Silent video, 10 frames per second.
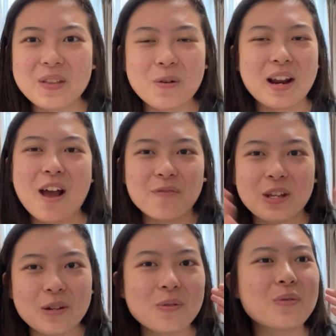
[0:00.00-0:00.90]
What have
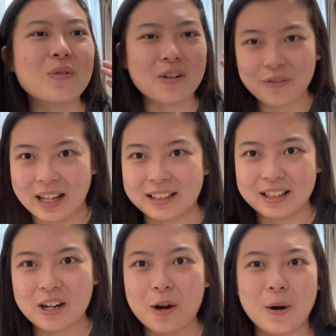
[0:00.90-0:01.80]
you
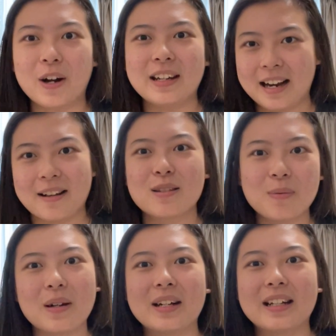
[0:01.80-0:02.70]
reflected upon that
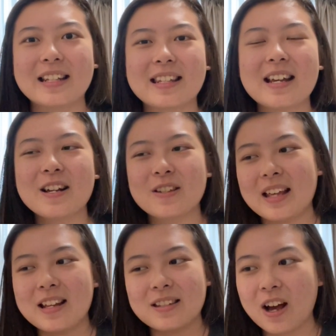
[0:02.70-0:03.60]
experience? So
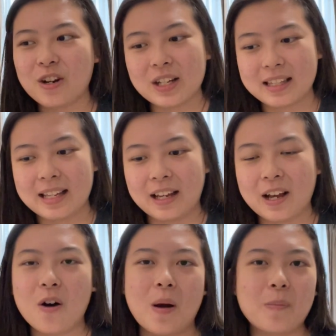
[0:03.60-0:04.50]
that it's not just like,
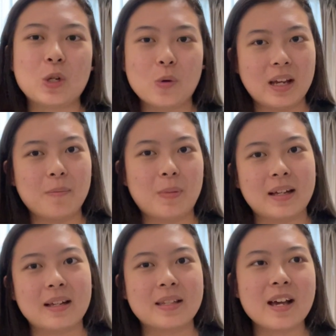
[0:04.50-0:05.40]
oh, I'm doing it
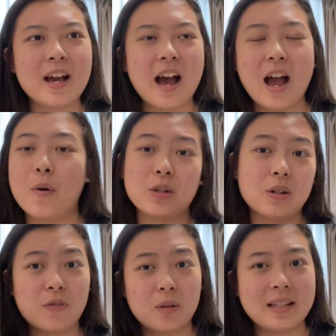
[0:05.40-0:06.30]
because I want to do
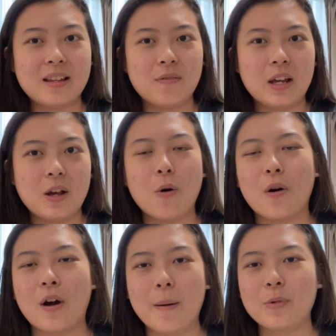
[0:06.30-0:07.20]
it for my CV,
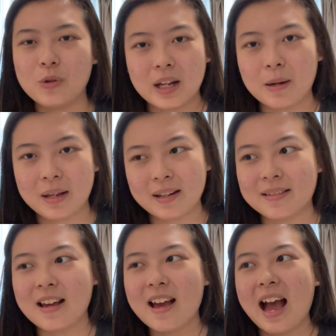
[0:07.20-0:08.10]
or I'm doing it
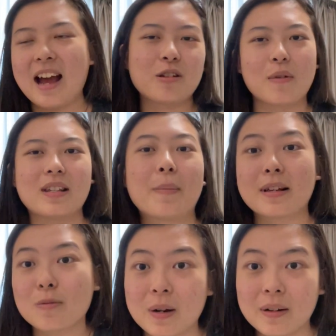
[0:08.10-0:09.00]
because I just want some
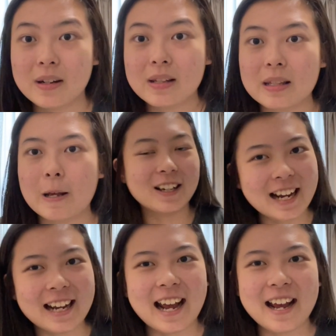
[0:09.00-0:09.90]
experience.
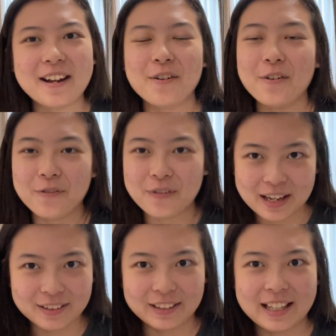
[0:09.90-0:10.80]
Okay, and
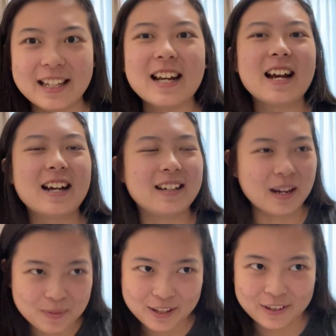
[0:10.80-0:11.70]
finally,
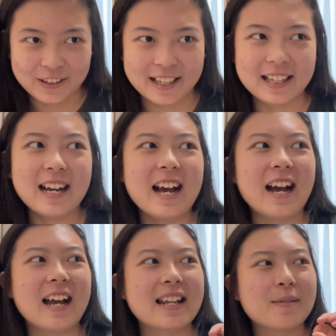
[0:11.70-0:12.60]
number three.
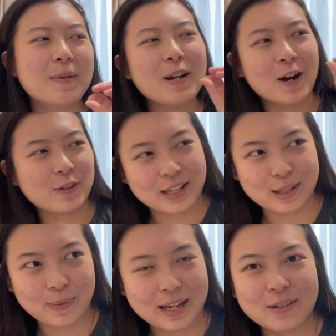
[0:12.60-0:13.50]
It's a bit hard to
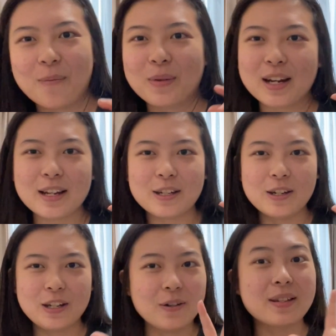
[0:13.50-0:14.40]
explain, so I'm gonna
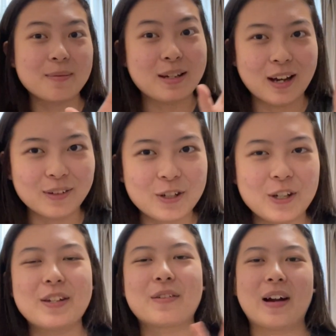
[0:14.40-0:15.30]
use some
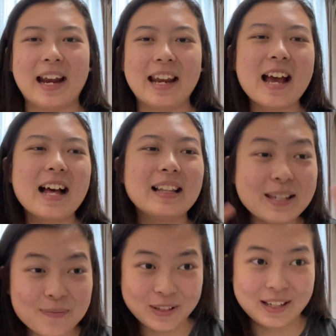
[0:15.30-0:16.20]
analogies, right?
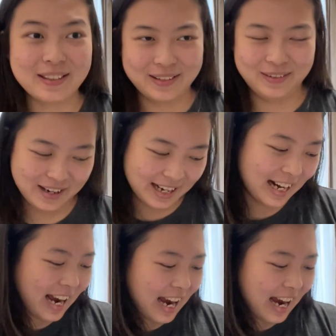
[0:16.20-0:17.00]
Let's put it this way.